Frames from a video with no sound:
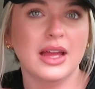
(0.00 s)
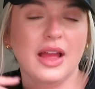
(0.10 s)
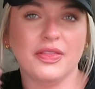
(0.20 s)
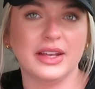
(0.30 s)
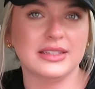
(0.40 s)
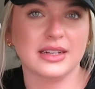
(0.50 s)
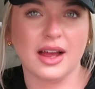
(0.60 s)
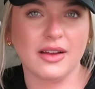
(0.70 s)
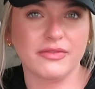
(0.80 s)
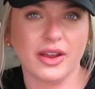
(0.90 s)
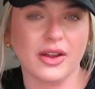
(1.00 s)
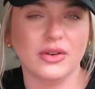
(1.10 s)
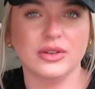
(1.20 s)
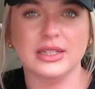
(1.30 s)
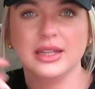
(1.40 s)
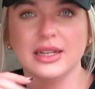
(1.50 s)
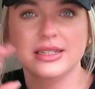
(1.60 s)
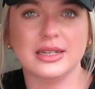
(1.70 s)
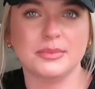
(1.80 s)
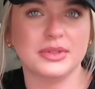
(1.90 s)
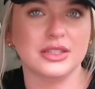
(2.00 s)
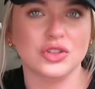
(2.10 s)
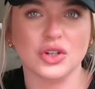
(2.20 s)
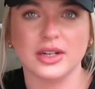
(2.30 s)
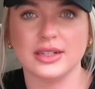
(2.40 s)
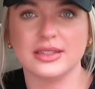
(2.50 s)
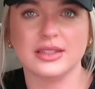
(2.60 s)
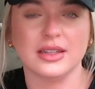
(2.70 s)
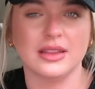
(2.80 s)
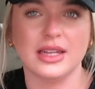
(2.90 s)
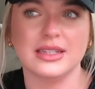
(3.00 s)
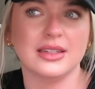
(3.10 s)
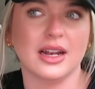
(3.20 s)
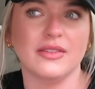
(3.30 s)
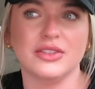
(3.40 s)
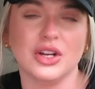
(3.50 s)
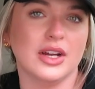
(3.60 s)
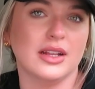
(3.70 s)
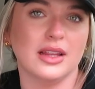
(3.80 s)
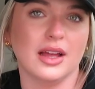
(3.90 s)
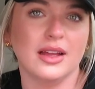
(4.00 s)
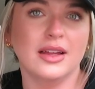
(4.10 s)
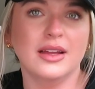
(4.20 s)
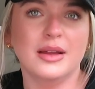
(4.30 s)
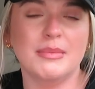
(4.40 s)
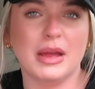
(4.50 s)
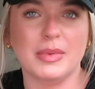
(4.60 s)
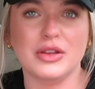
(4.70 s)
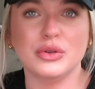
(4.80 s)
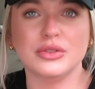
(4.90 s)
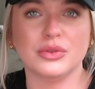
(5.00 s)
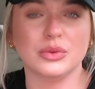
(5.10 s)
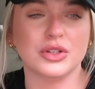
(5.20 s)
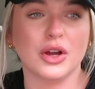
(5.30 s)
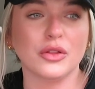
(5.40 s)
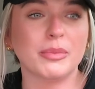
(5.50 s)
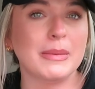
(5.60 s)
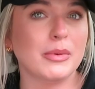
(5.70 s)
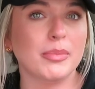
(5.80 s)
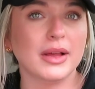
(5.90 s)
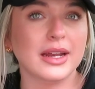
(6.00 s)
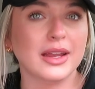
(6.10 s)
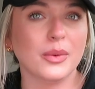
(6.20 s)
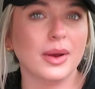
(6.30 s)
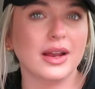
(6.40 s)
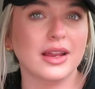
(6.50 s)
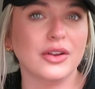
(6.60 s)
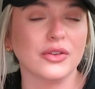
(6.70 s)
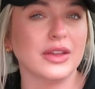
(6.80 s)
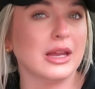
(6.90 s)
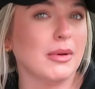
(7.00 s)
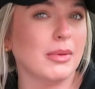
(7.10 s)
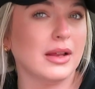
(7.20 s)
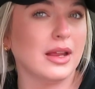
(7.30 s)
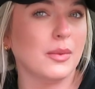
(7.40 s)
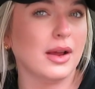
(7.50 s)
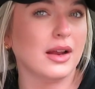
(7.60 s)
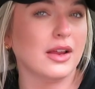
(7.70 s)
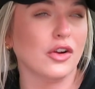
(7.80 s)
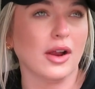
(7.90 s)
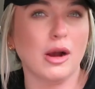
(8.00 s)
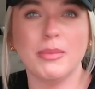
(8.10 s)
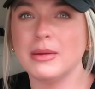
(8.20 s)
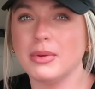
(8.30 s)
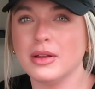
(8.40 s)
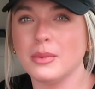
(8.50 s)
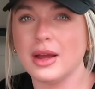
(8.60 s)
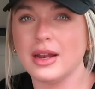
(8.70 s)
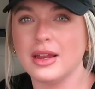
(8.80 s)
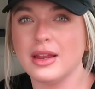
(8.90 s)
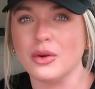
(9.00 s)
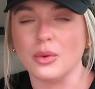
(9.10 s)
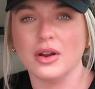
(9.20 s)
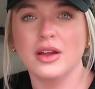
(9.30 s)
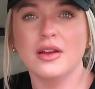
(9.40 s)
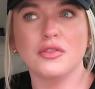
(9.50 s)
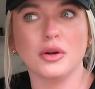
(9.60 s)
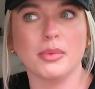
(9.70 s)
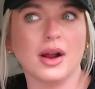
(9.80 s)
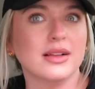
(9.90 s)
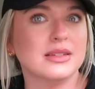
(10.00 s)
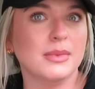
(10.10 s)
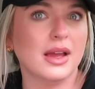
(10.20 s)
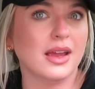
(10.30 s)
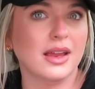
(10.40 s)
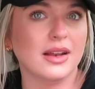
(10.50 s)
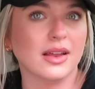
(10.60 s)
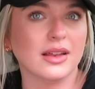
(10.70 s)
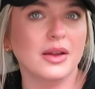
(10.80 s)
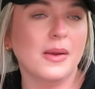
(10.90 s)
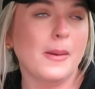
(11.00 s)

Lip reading: and things that I have found and like tips and tricks and things that I've done that may be useful to other people planning a wedding or thinking about planning a wedding or helping plan a wedding or if you're a bridesmaid, like,